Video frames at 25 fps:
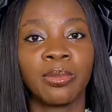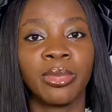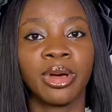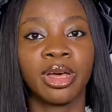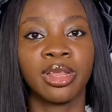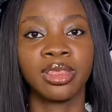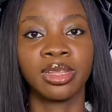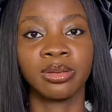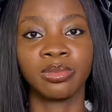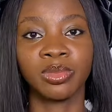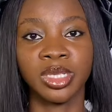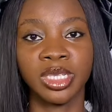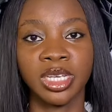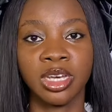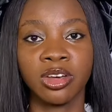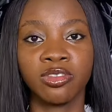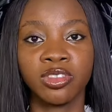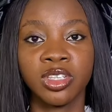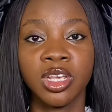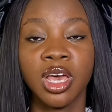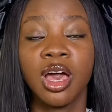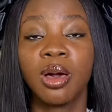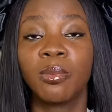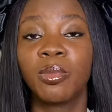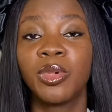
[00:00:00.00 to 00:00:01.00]
about
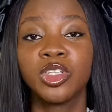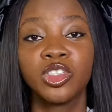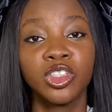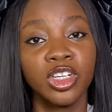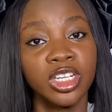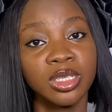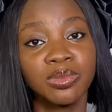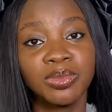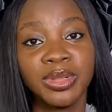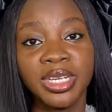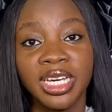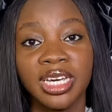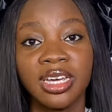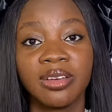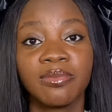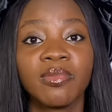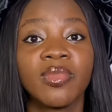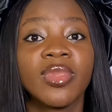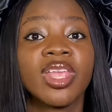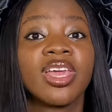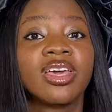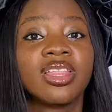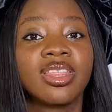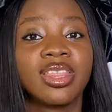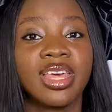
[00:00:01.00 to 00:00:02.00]
themselves. But trust me,
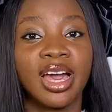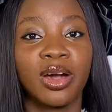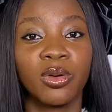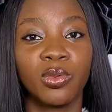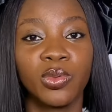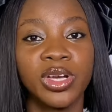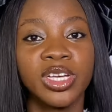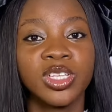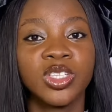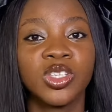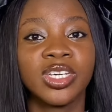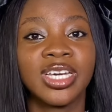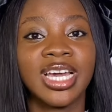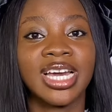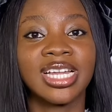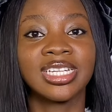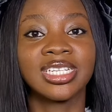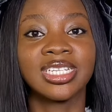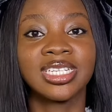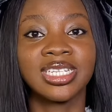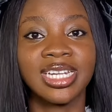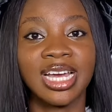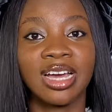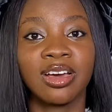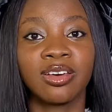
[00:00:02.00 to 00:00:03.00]
there are ways you can
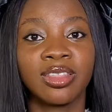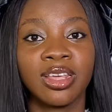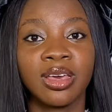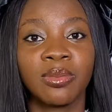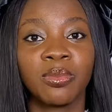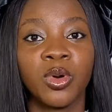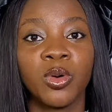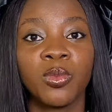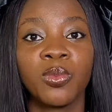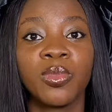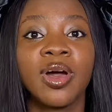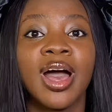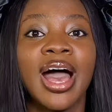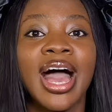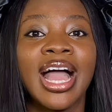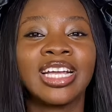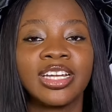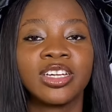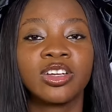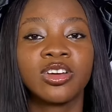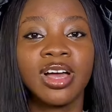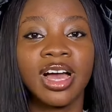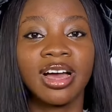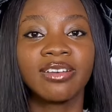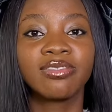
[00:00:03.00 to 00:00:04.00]
style them up and
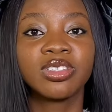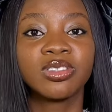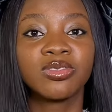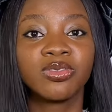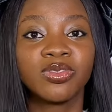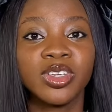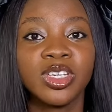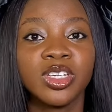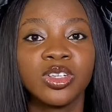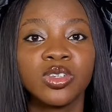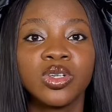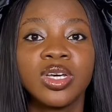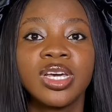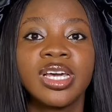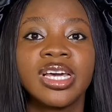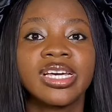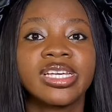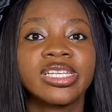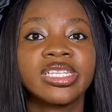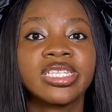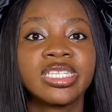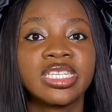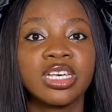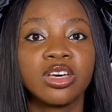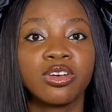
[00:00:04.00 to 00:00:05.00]
you don't have to feel
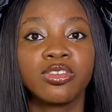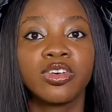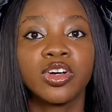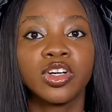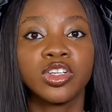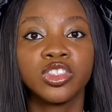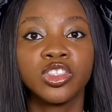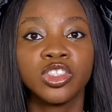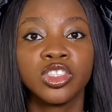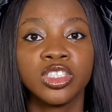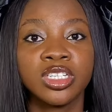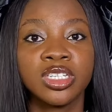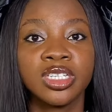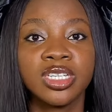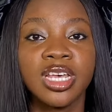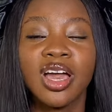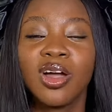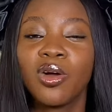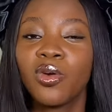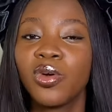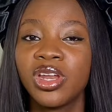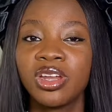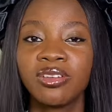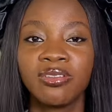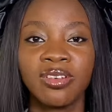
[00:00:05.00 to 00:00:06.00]
self-conscious
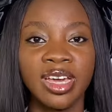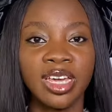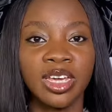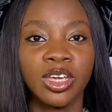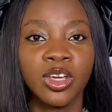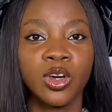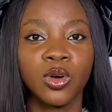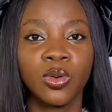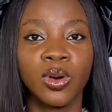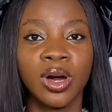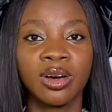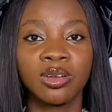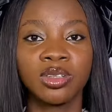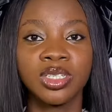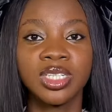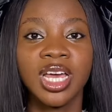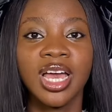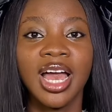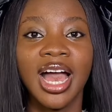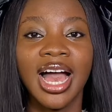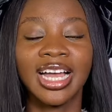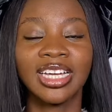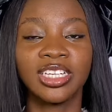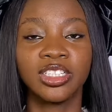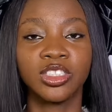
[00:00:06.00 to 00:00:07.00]
whenever you go out
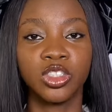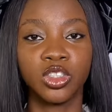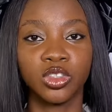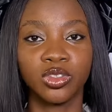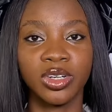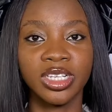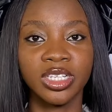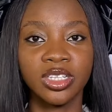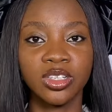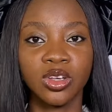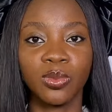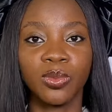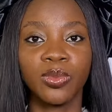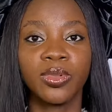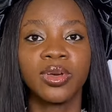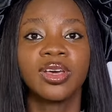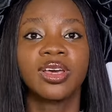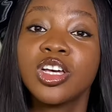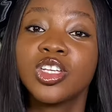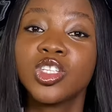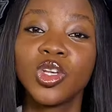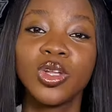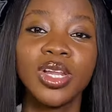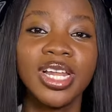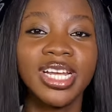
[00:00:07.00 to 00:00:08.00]
and you dress up.
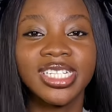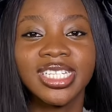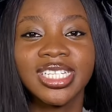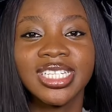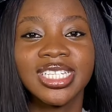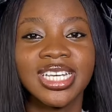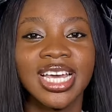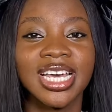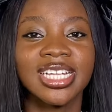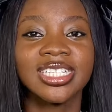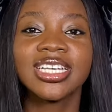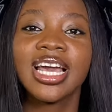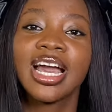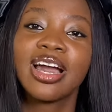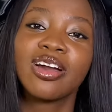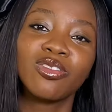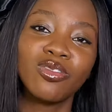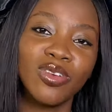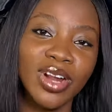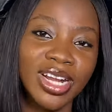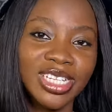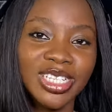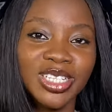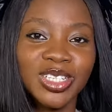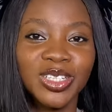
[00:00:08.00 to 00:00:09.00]
So let's just get
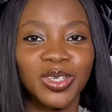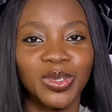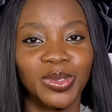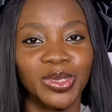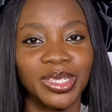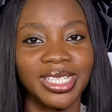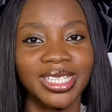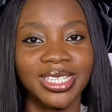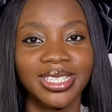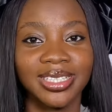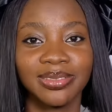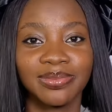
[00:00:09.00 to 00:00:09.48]
right to it.